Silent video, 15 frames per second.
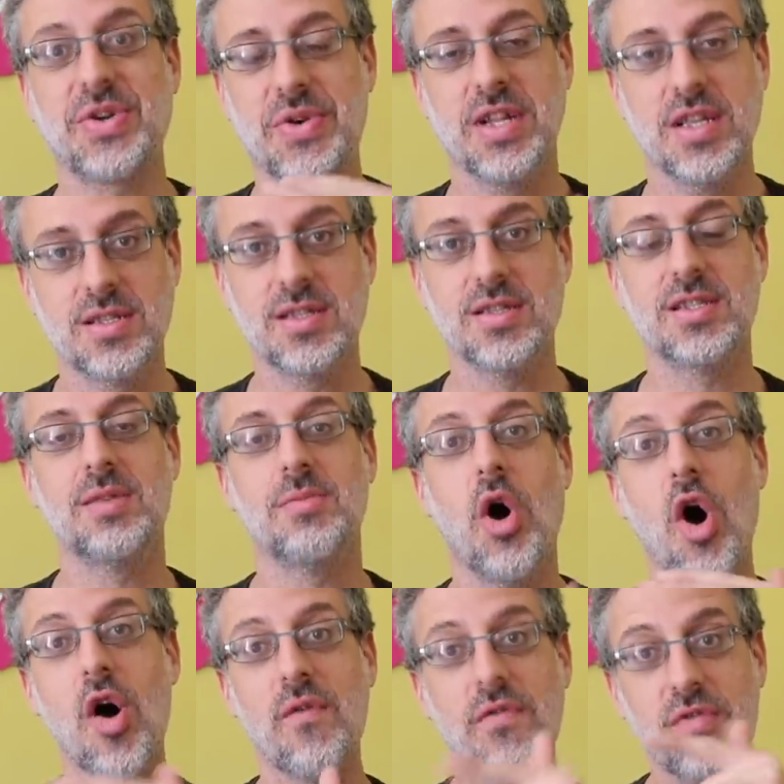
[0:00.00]
criticism
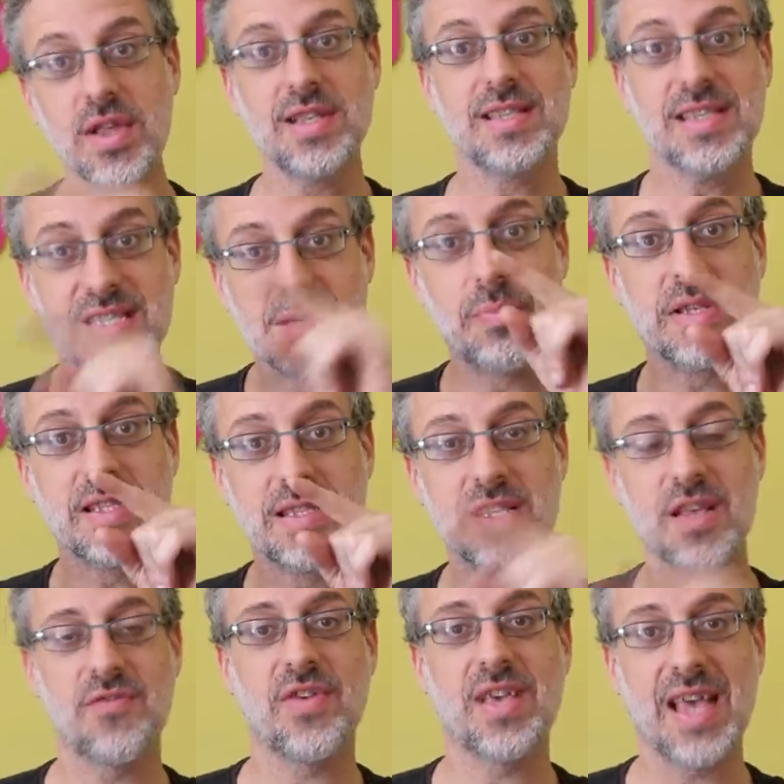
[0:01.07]
of this
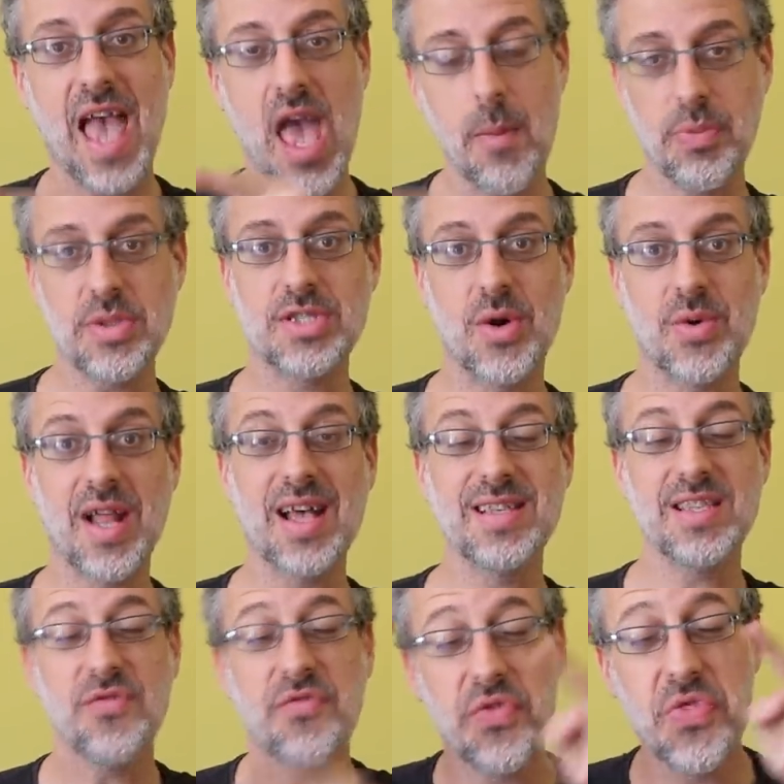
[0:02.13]
specific episode,
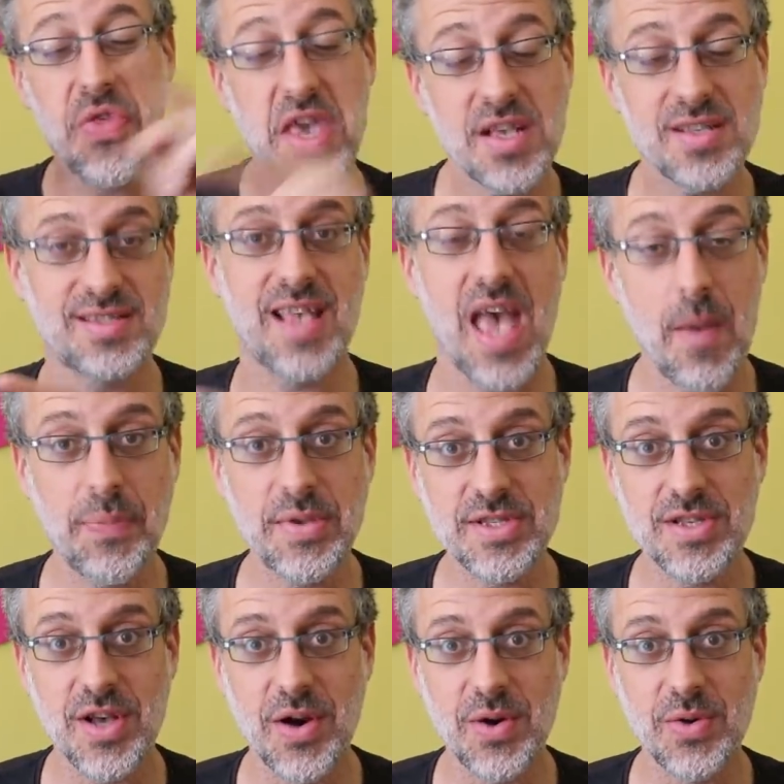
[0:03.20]
as if this
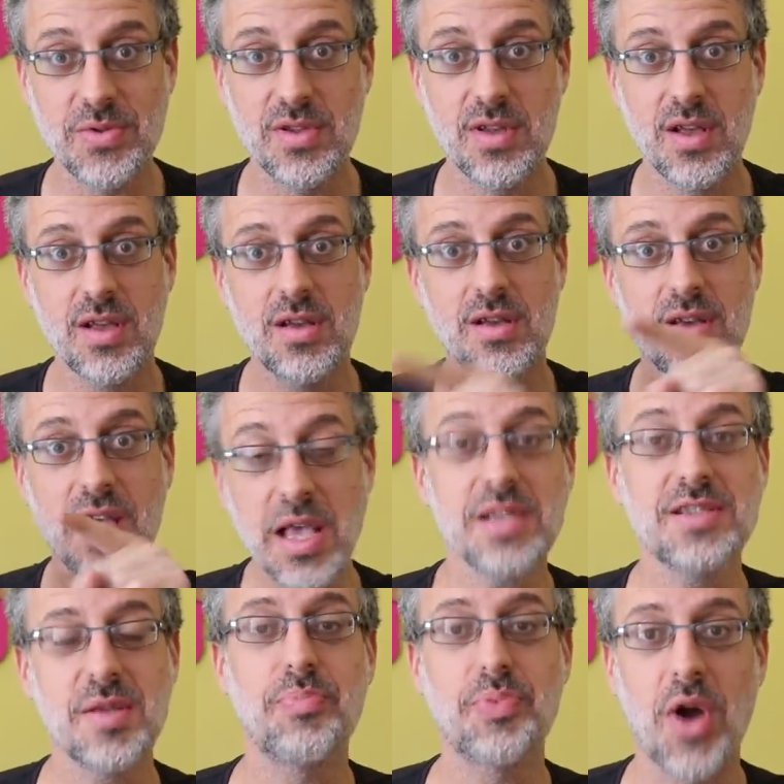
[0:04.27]
episode
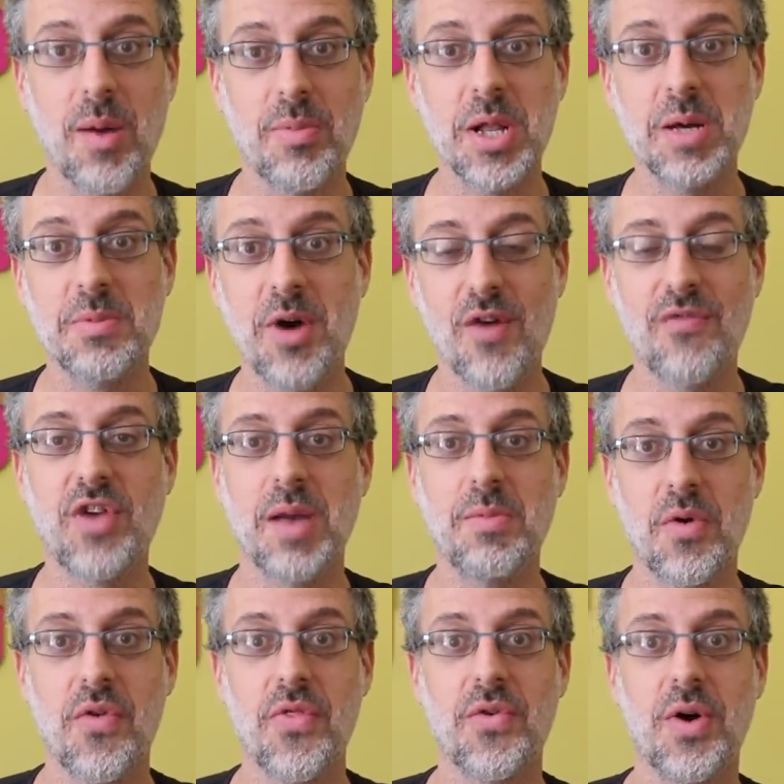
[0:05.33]
is the problem of
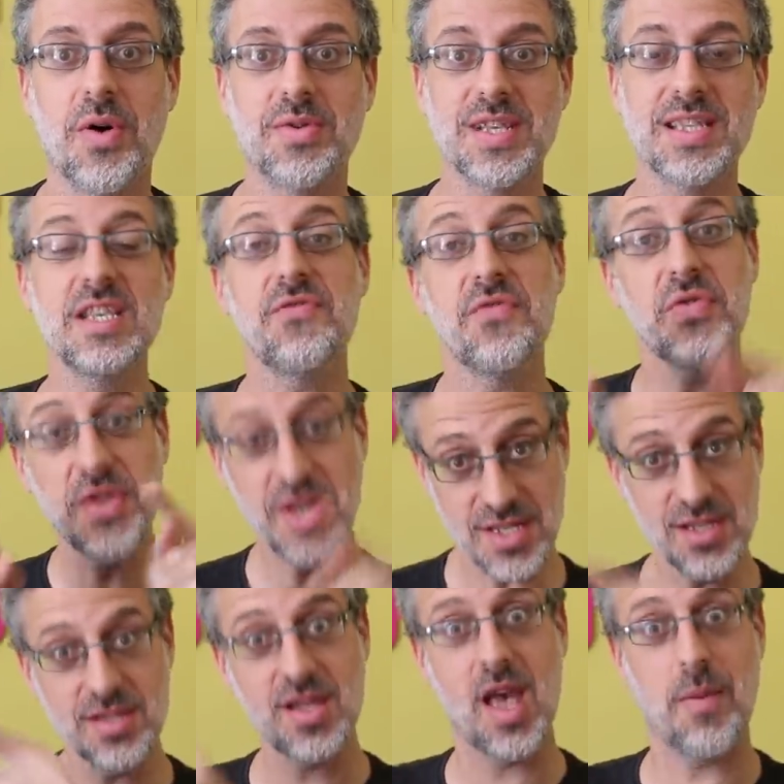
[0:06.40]
Game of Thrones, as if
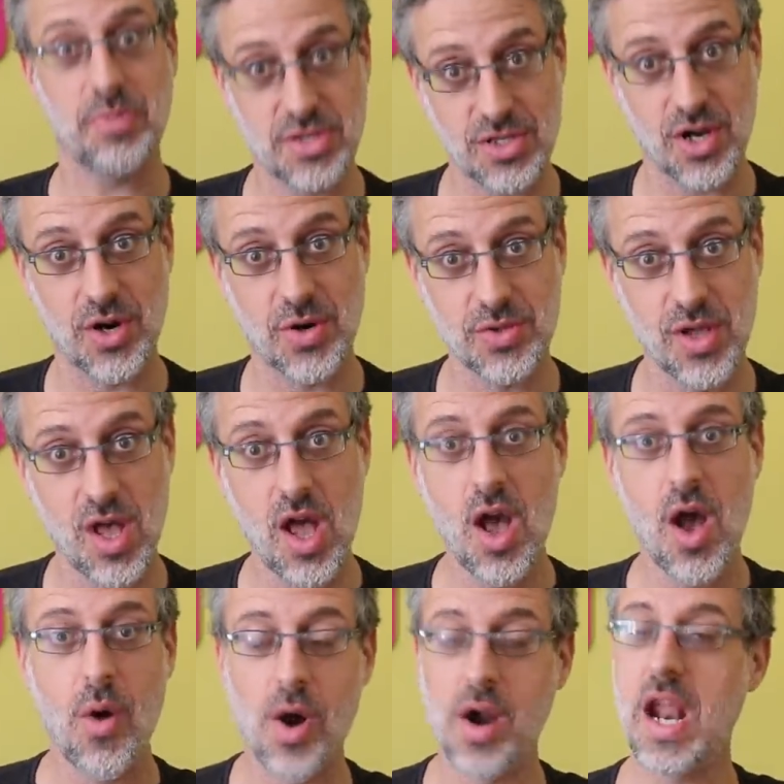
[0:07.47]
this is the episode
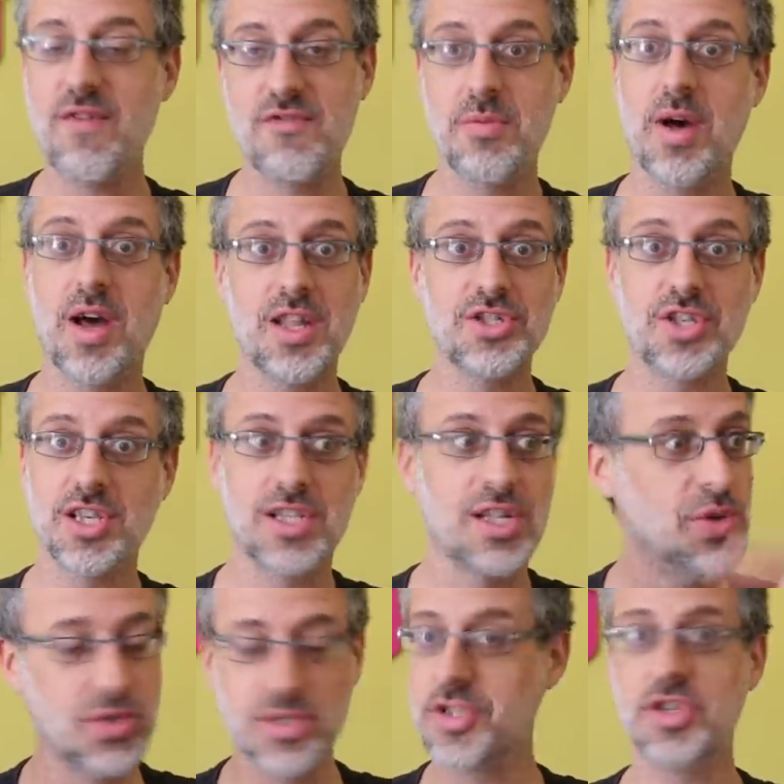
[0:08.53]
where everybody just
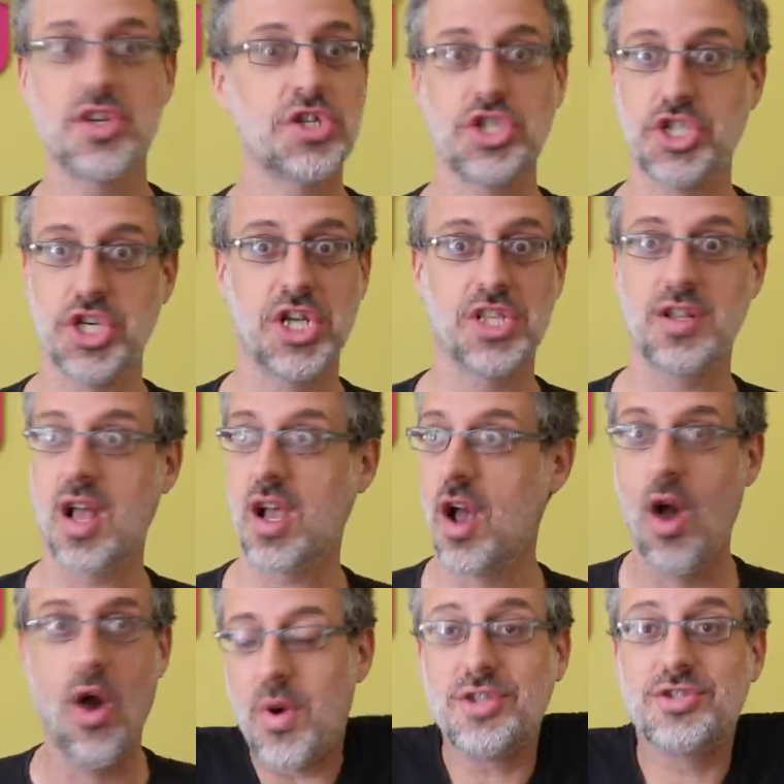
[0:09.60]
loses their shit and like,
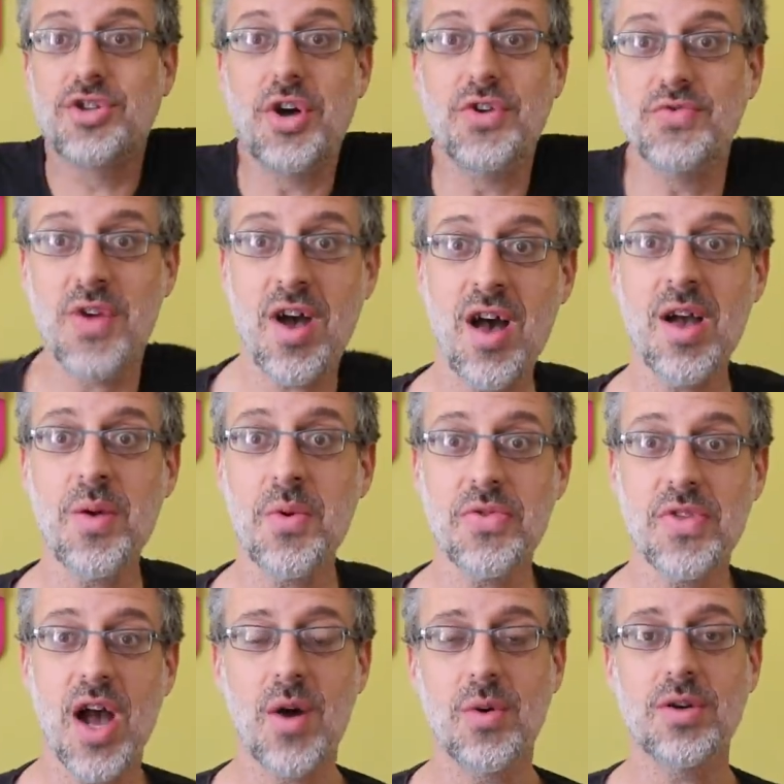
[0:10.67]
what's gone wrong
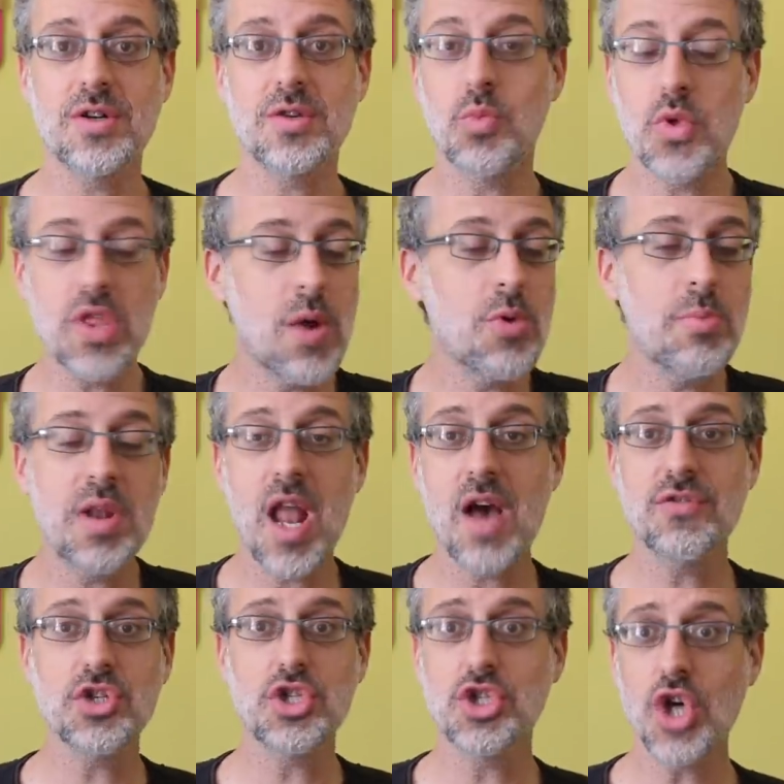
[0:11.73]
with our with our
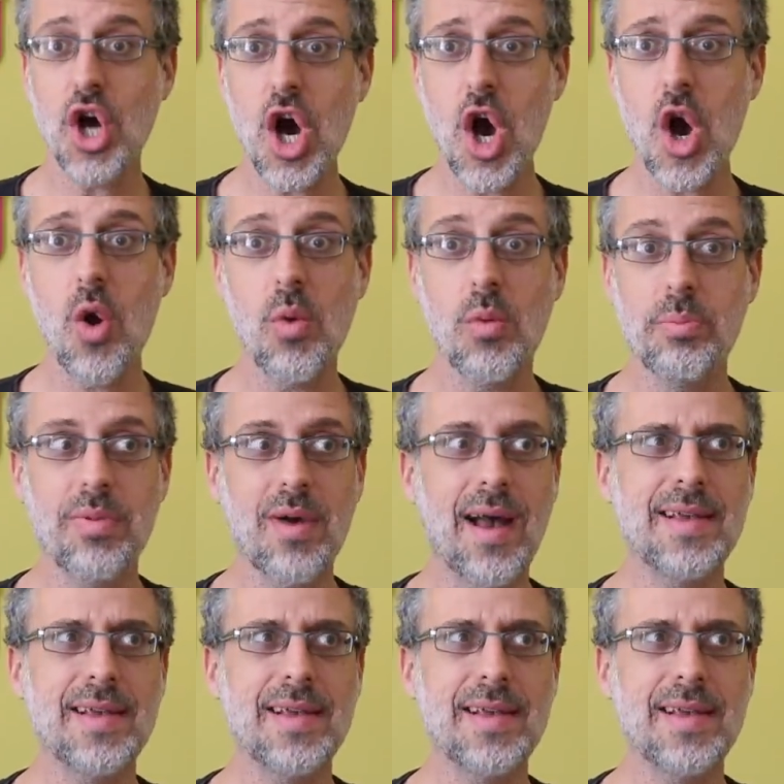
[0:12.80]
beloved show?